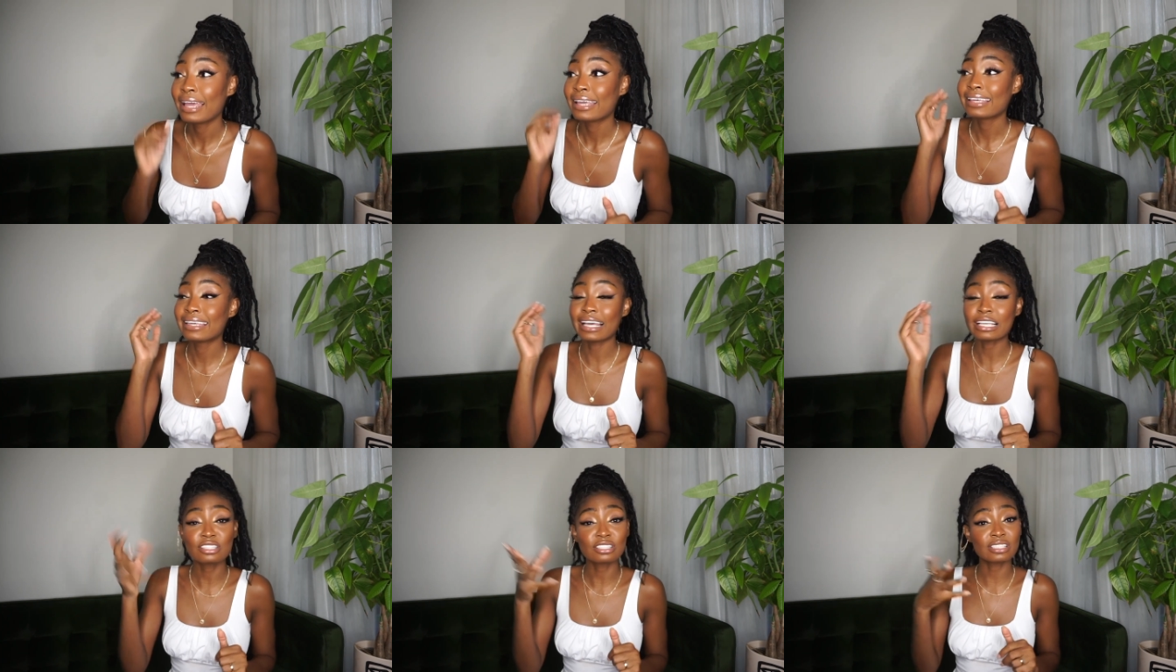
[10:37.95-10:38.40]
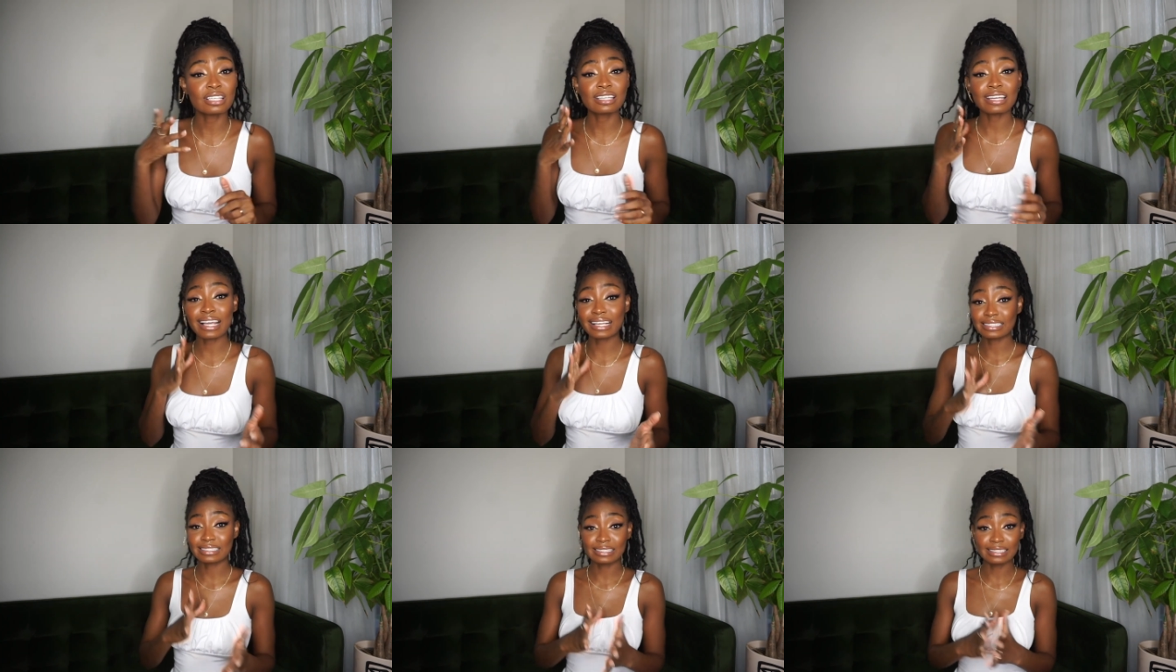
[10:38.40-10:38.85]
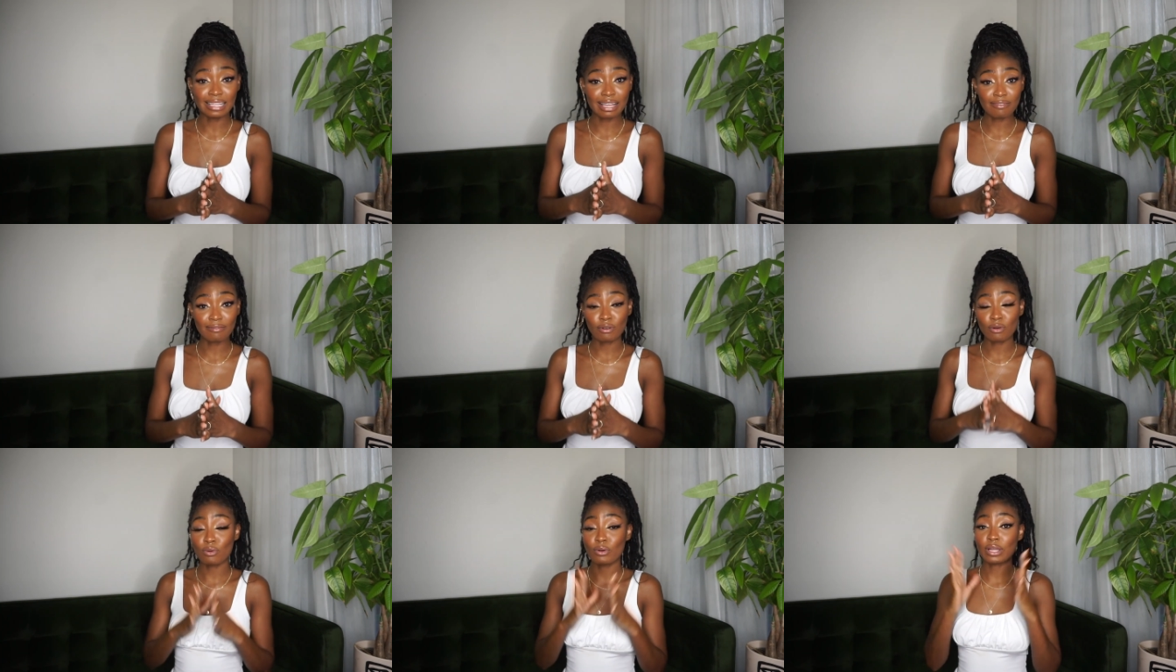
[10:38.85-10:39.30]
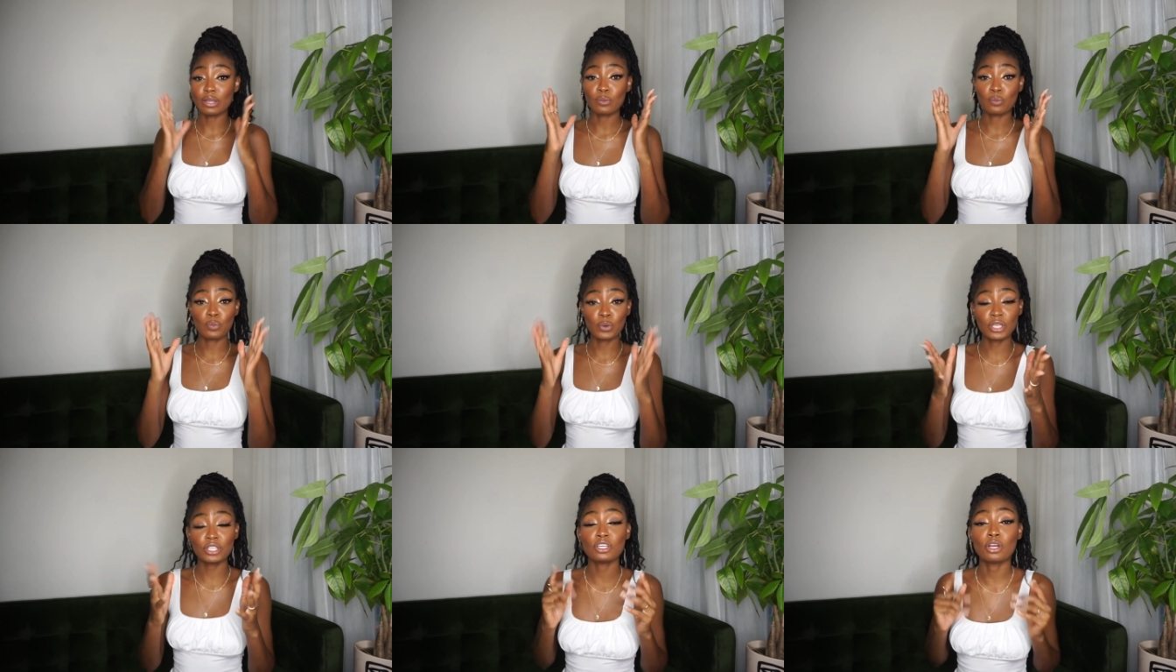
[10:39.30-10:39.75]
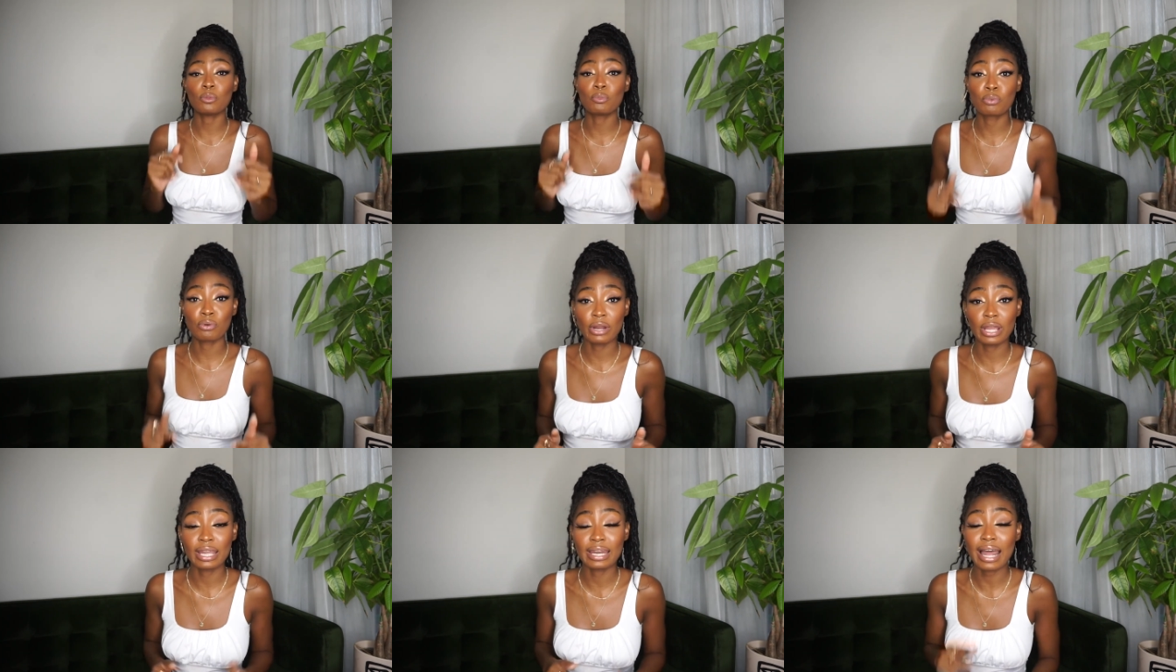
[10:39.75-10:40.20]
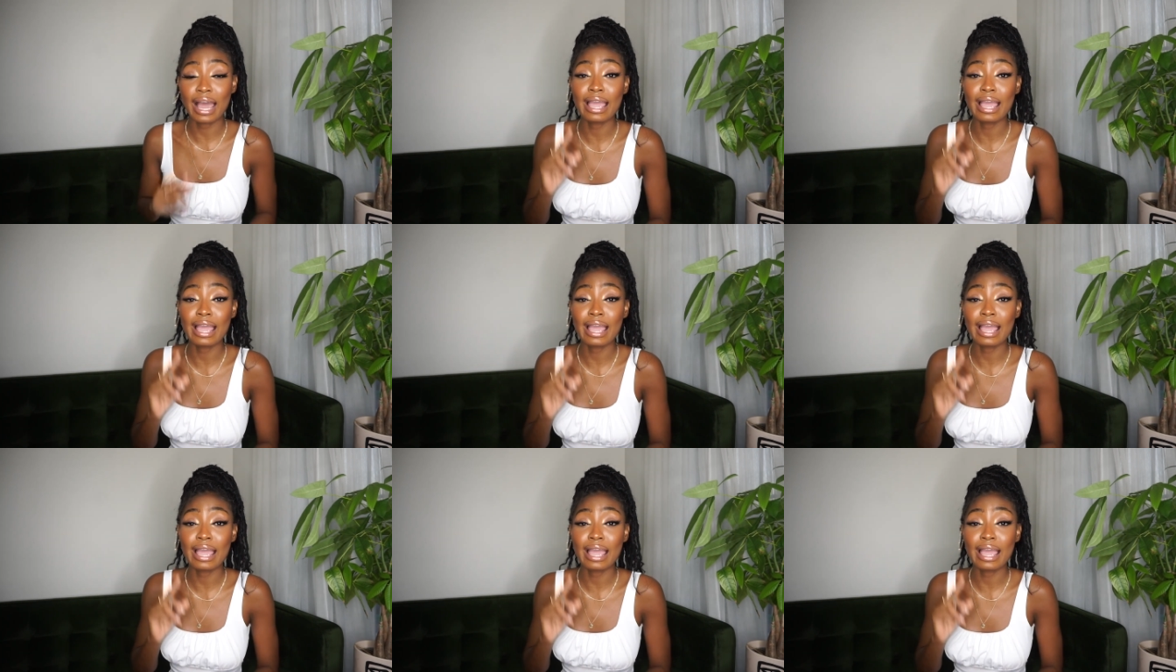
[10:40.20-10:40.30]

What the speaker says: Get to the next level with your brand.